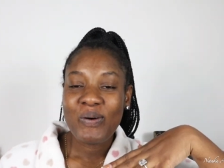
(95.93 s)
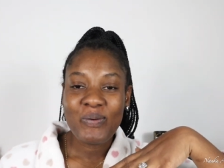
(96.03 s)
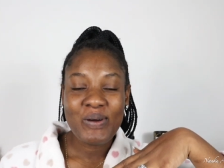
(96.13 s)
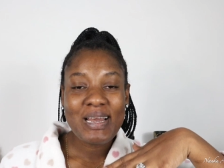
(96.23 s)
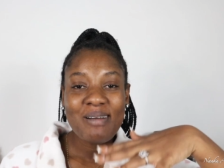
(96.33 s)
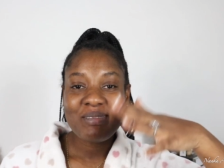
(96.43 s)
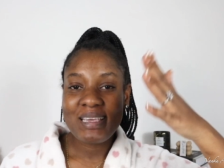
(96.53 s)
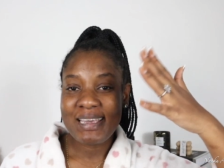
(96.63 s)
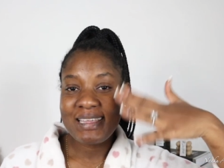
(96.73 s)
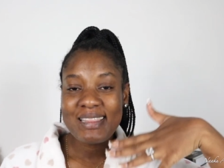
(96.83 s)
when I'm
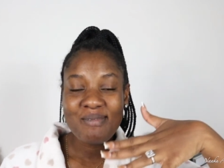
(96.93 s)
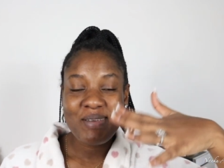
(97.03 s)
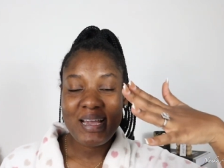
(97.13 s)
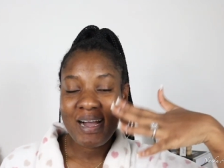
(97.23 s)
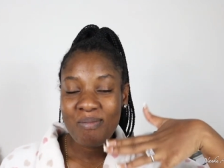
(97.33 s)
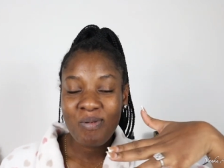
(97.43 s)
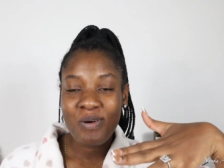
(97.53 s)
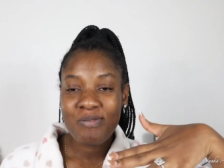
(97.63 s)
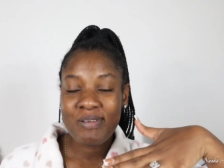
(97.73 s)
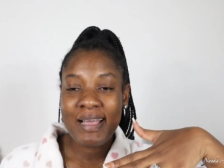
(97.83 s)
taking the makeup
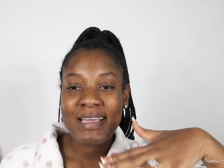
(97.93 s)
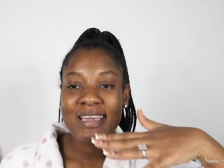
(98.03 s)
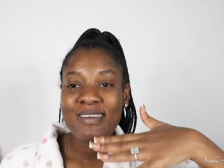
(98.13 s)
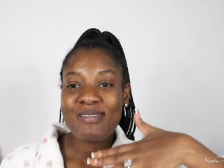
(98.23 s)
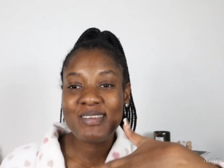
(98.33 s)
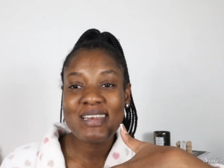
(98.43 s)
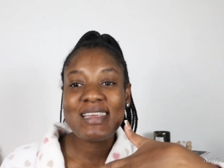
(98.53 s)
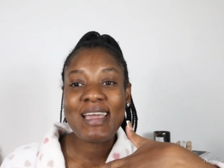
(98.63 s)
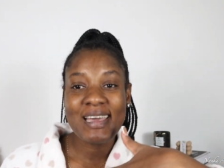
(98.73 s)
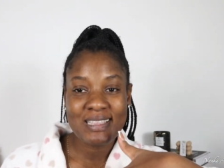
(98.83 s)
off, like, it
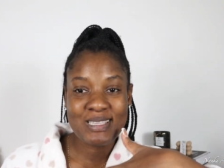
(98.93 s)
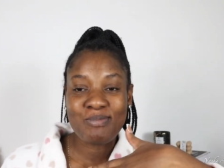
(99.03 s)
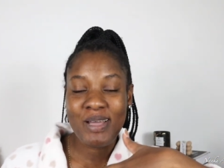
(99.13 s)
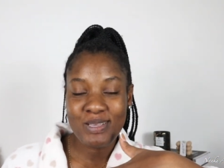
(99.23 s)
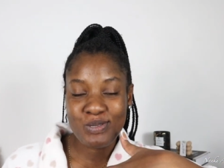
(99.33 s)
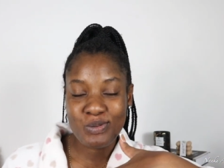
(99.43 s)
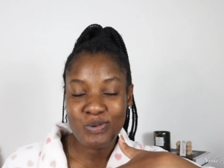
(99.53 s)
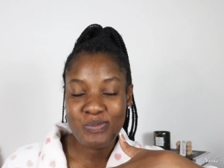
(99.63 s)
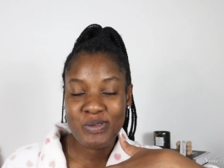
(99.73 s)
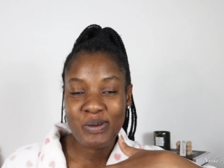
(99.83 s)
really hurts my
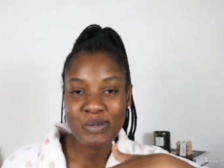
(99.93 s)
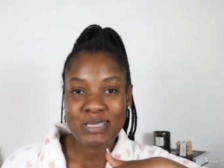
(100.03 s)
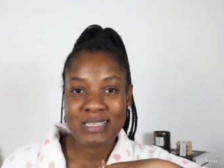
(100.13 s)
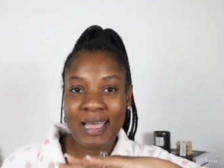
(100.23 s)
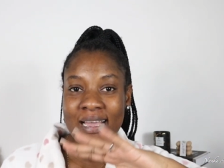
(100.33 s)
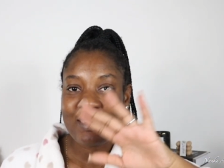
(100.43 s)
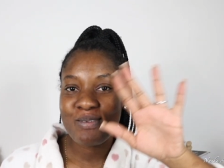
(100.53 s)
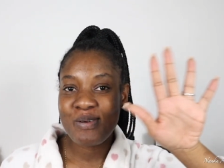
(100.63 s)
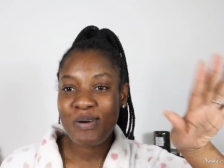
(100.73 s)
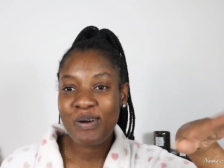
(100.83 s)
soul because, like, you
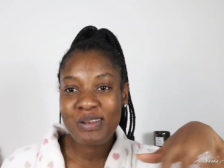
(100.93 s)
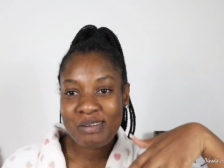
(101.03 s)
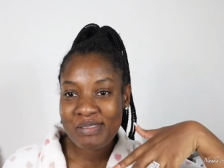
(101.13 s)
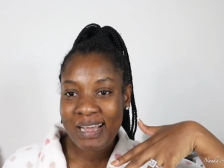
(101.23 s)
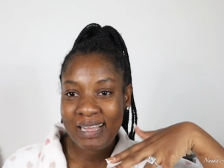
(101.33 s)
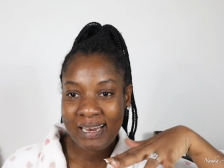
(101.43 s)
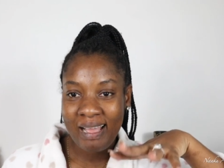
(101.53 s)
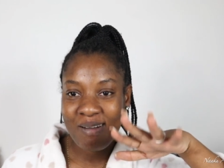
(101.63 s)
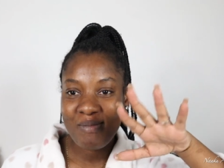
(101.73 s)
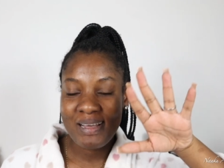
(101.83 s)
know, all of that
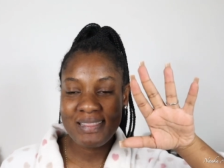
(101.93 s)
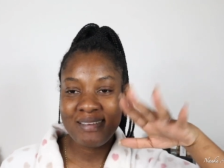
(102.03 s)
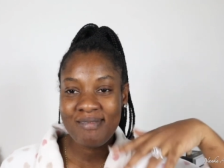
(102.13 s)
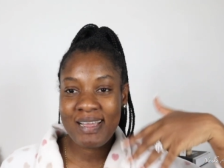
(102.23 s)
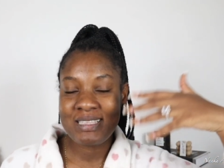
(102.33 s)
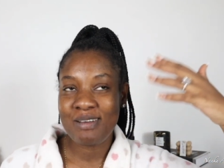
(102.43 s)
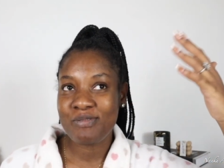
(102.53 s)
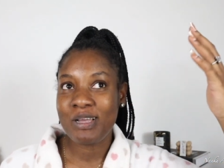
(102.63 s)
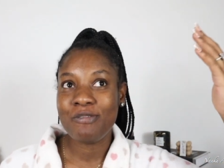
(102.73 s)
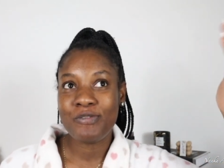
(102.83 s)
glam and then right
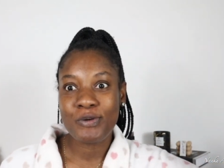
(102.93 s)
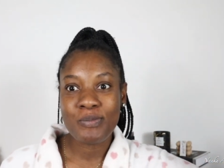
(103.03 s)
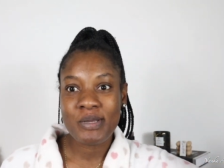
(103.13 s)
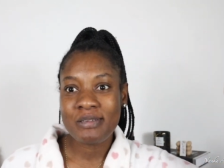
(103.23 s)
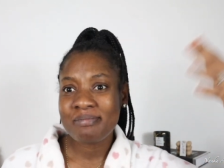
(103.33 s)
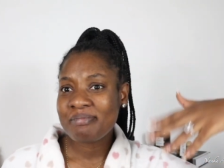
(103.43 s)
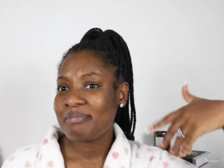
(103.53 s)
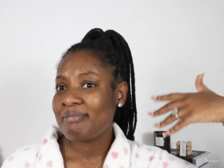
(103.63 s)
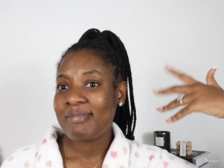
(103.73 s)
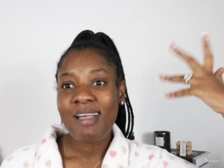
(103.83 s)
after filming,
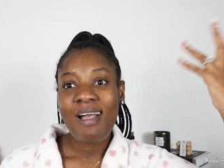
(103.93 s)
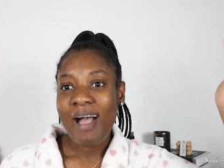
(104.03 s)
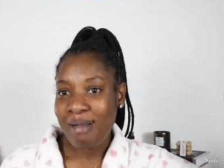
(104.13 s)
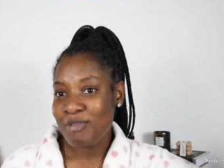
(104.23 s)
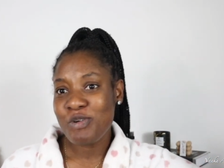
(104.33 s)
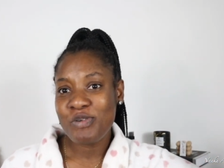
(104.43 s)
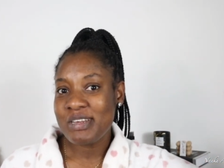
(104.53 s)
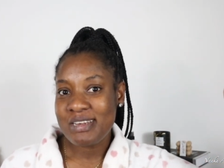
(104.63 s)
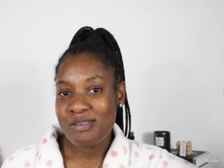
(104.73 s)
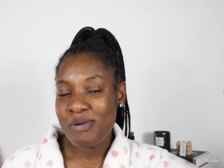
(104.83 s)
I'm not
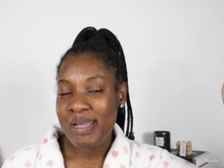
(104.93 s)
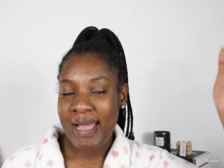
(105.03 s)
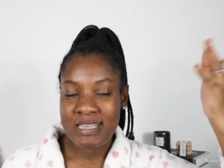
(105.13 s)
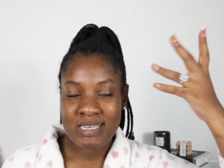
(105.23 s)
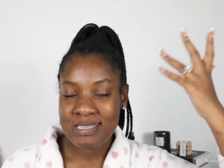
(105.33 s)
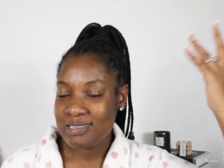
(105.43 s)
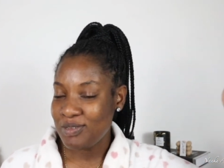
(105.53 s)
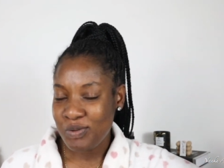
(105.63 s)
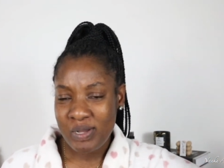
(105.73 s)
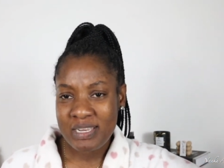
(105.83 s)
going anywhere. I just, you
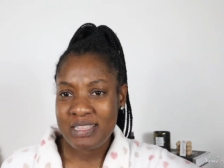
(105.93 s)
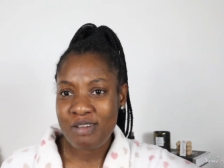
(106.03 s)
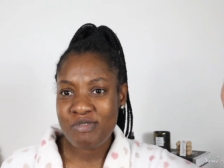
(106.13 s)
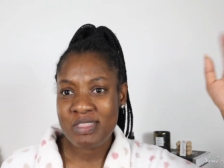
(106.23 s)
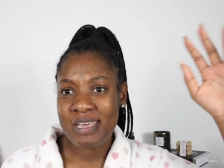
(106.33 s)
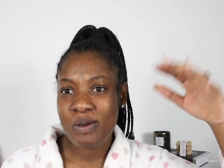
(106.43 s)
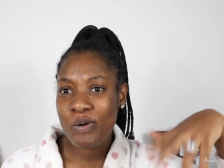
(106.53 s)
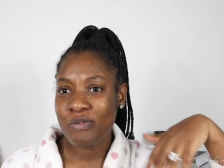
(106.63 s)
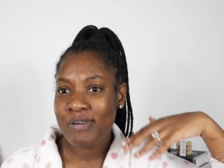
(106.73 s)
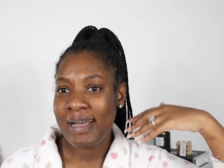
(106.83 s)
know, clean everything
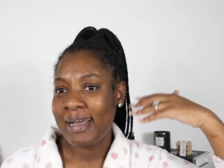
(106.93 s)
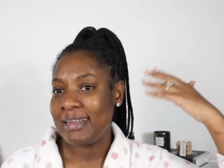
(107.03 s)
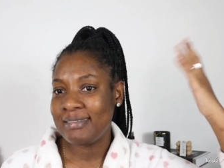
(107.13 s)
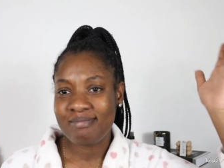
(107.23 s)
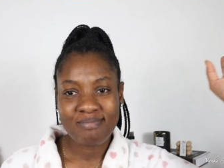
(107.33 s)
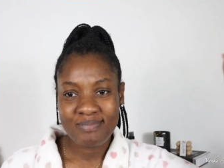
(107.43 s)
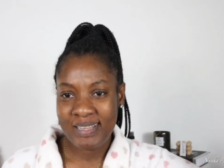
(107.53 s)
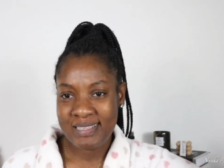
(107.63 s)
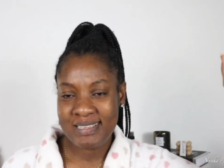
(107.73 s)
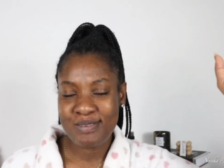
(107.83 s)
off and
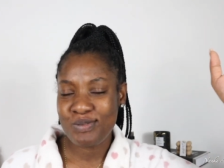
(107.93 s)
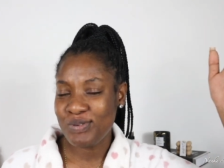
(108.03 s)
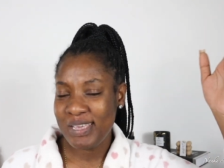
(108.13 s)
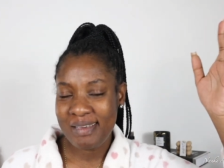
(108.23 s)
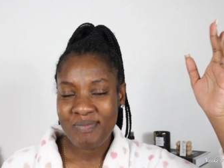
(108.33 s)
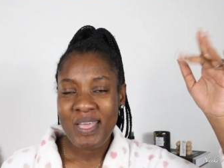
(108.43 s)
that's it. So yeah,